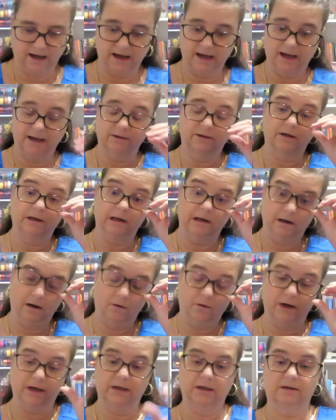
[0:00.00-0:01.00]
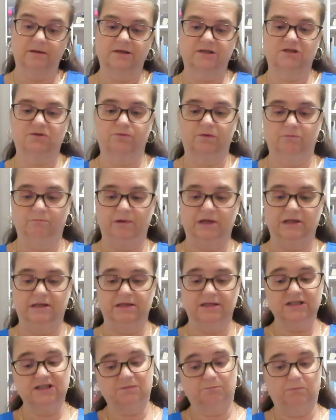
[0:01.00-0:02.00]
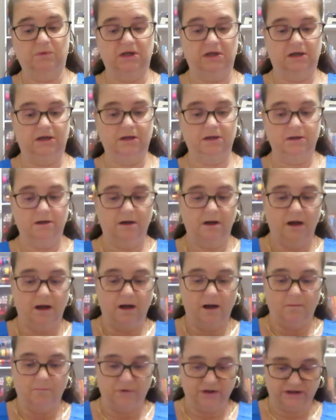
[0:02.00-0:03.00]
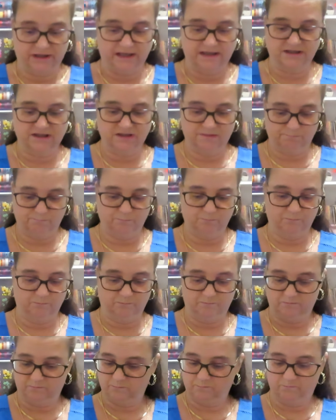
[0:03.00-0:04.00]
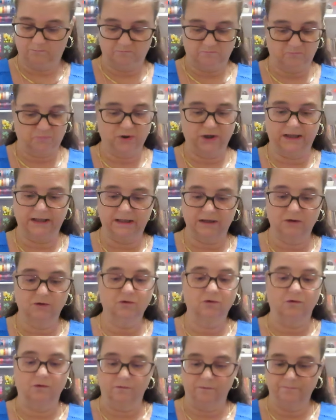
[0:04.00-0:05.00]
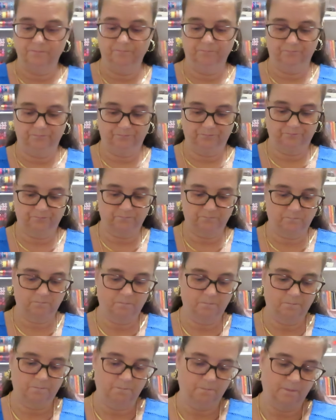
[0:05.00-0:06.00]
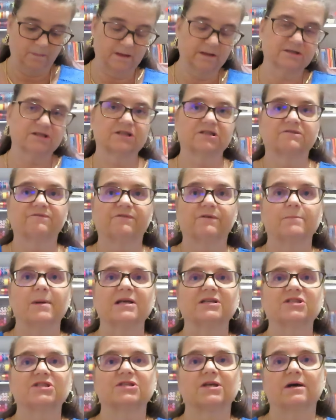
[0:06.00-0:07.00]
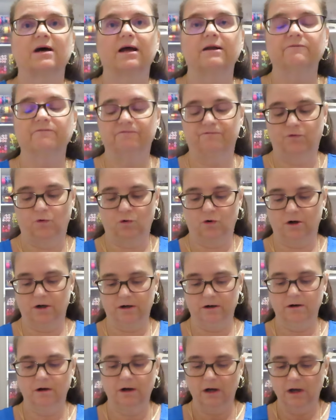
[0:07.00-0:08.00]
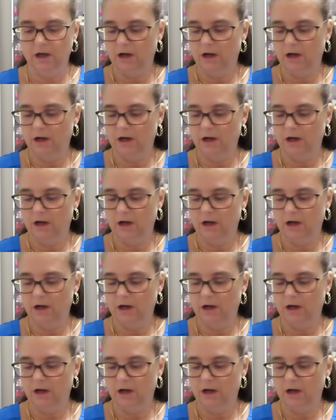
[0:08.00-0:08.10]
I had no idea this would be this big, but that's pretty cool. This is for my son for